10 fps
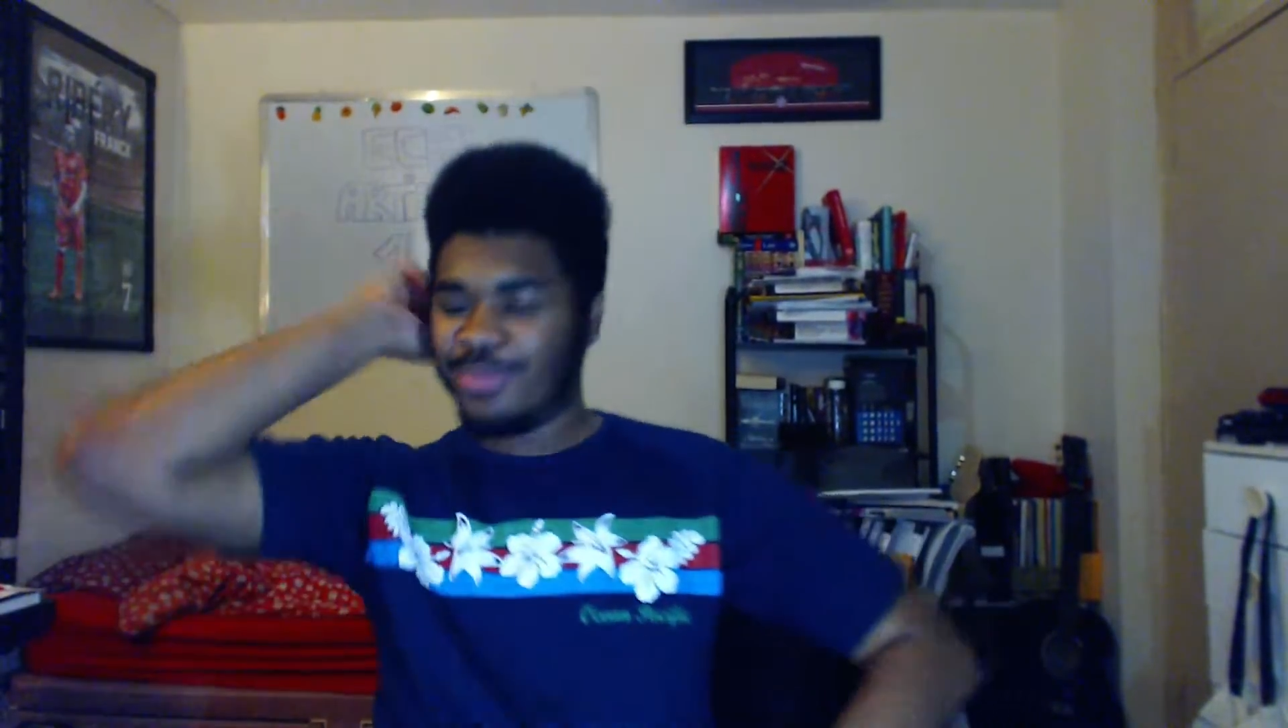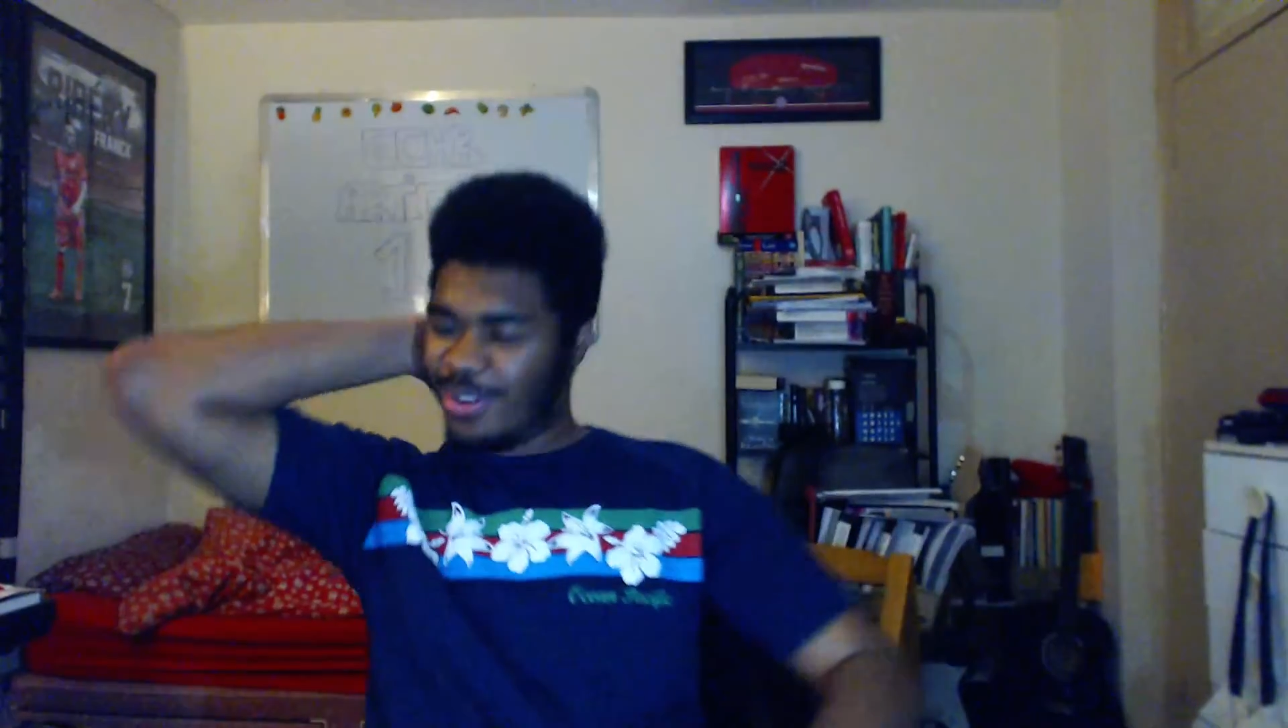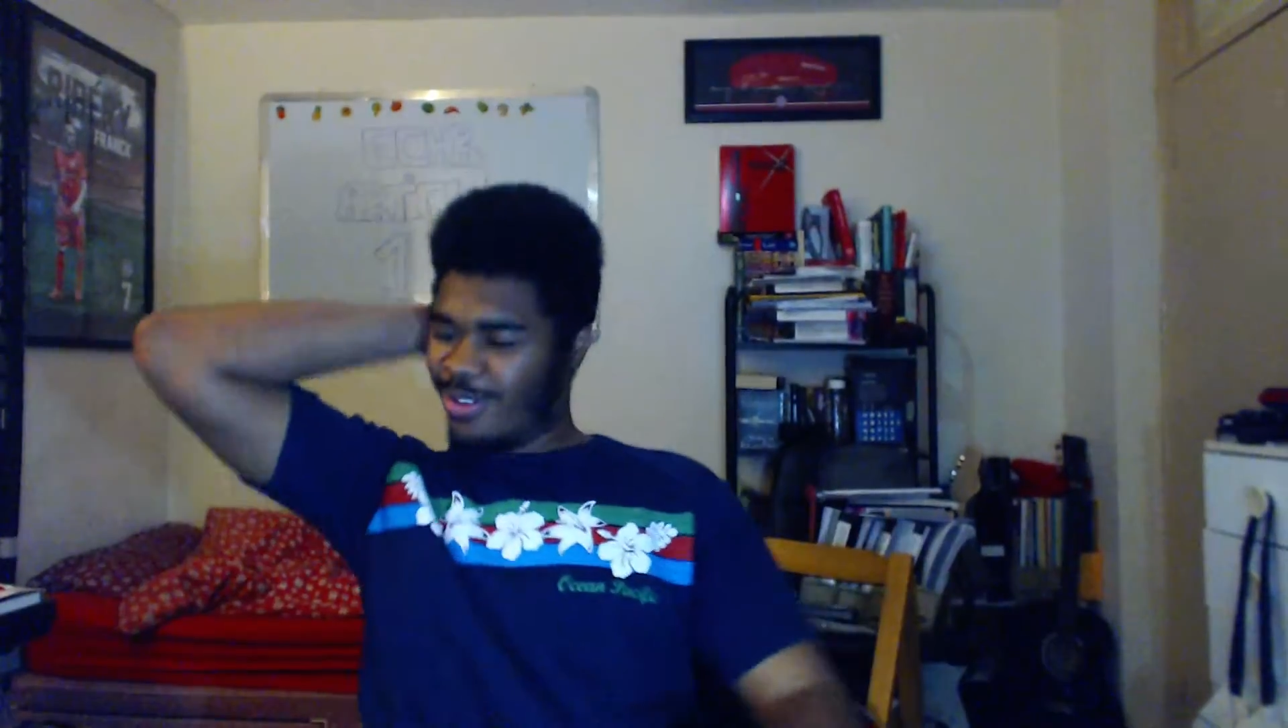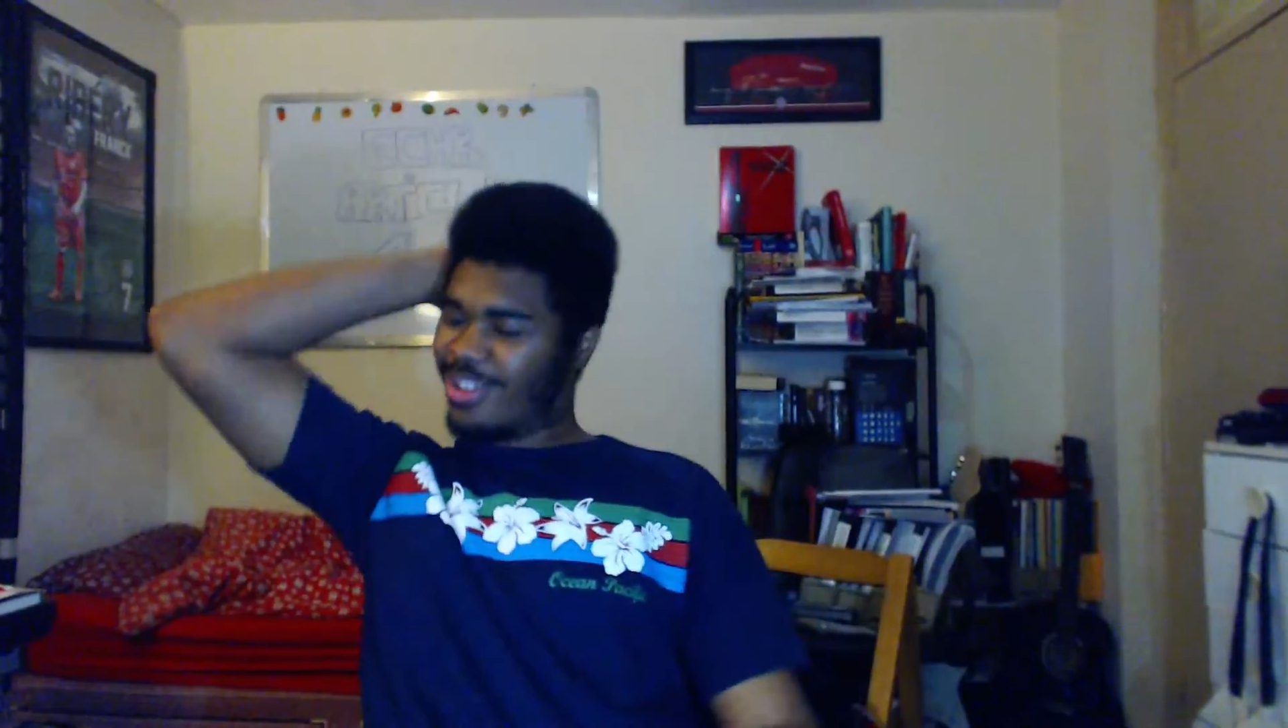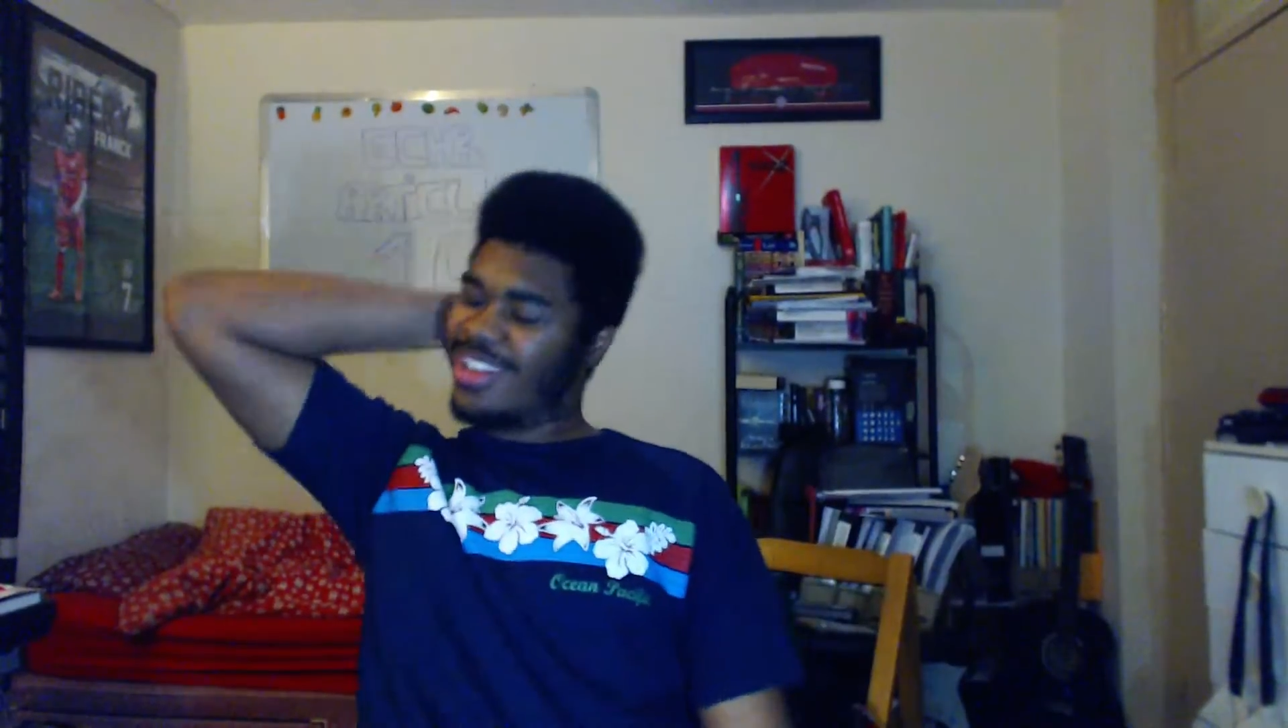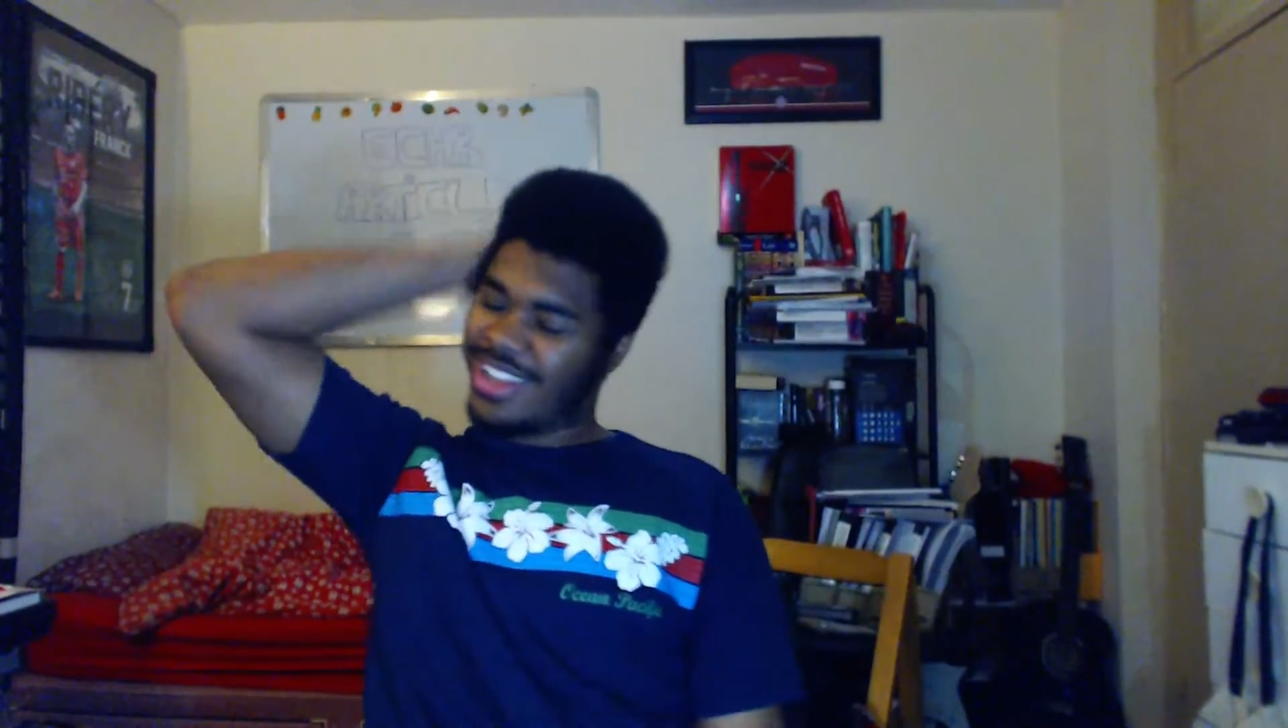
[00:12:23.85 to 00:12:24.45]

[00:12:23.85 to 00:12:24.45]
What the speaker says: pure.